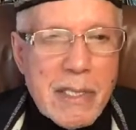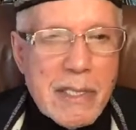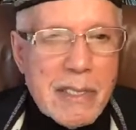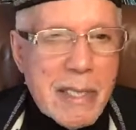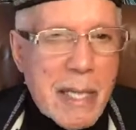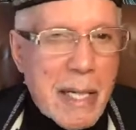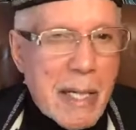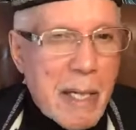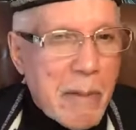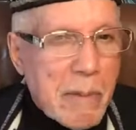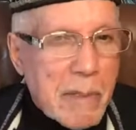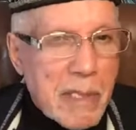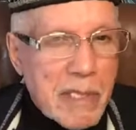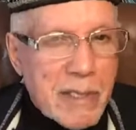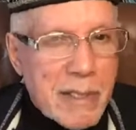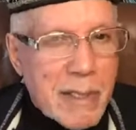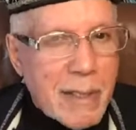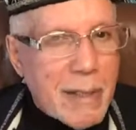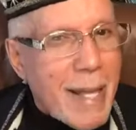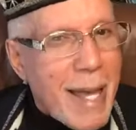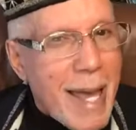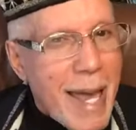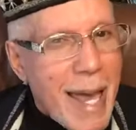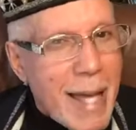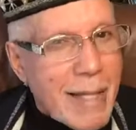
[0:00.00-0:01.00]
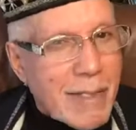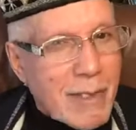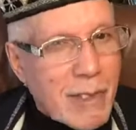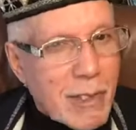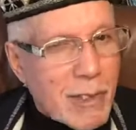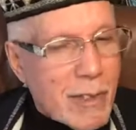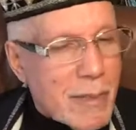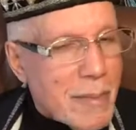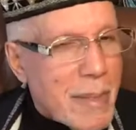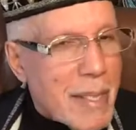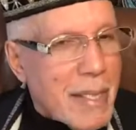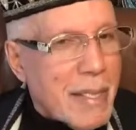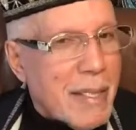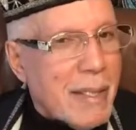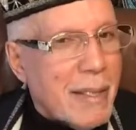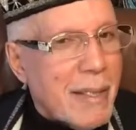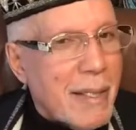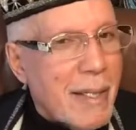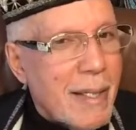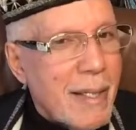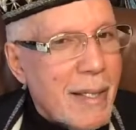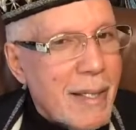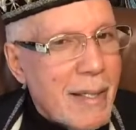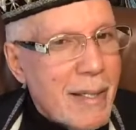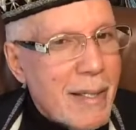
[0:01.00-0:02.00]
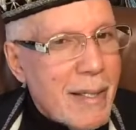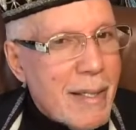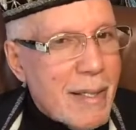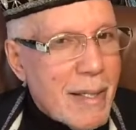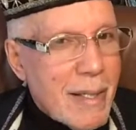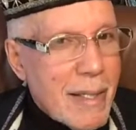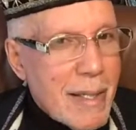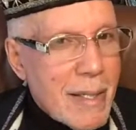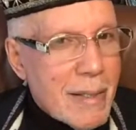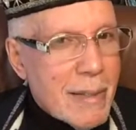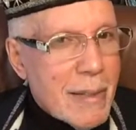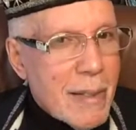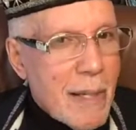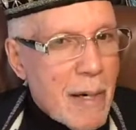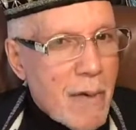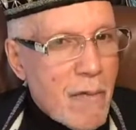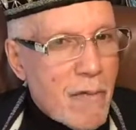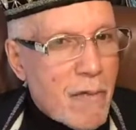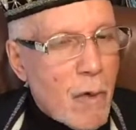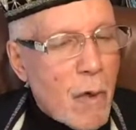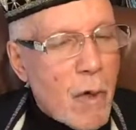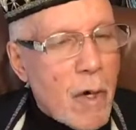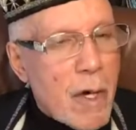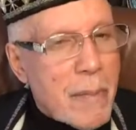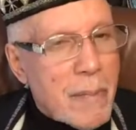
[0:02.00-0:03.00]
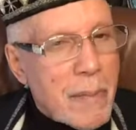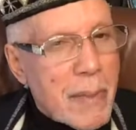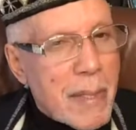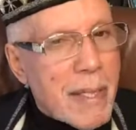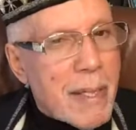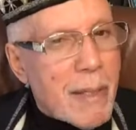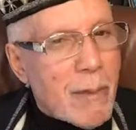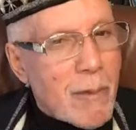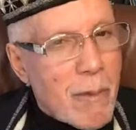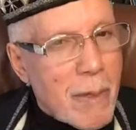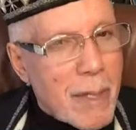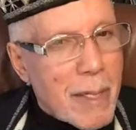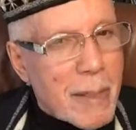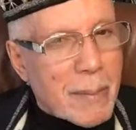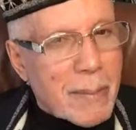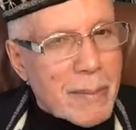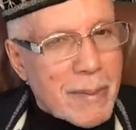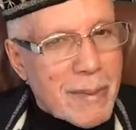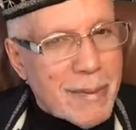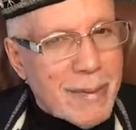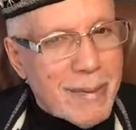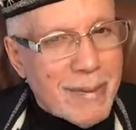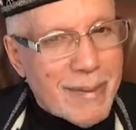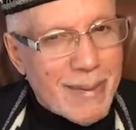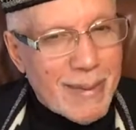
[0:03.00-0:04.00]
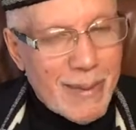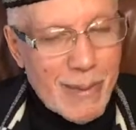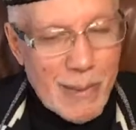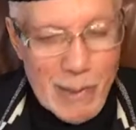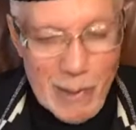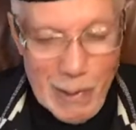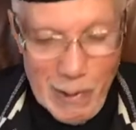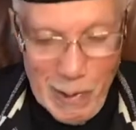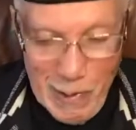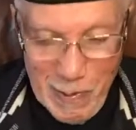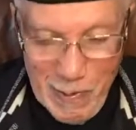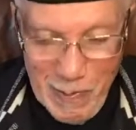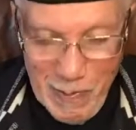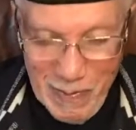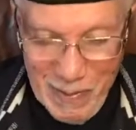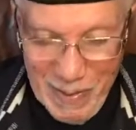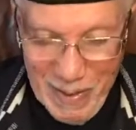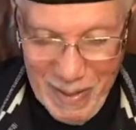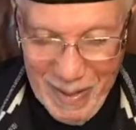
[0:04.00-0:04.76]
He said he was glad to, meaning avoid being whipped, you know.